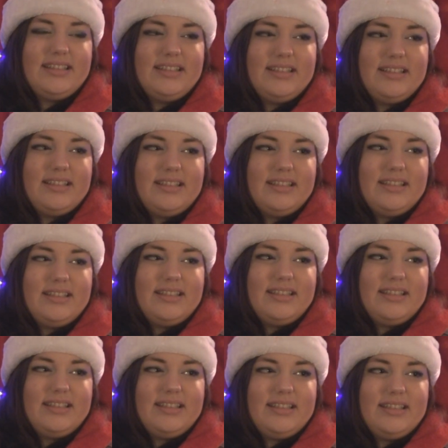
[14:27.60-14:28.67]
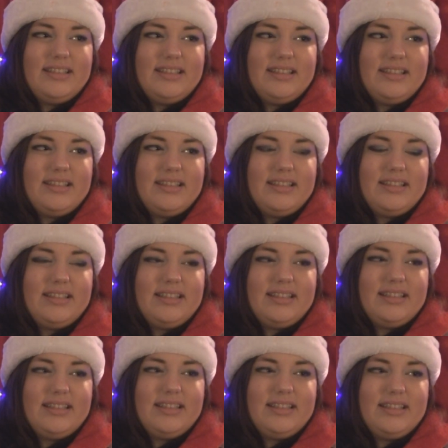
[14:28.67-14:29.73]

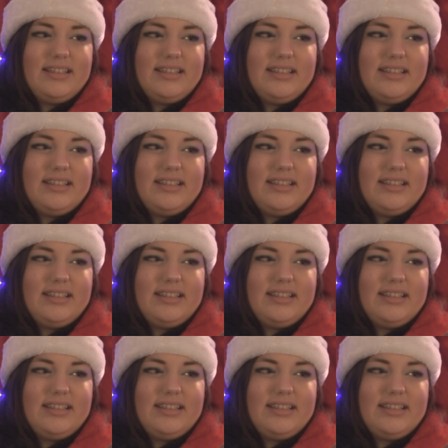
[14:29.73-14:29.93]
(silent)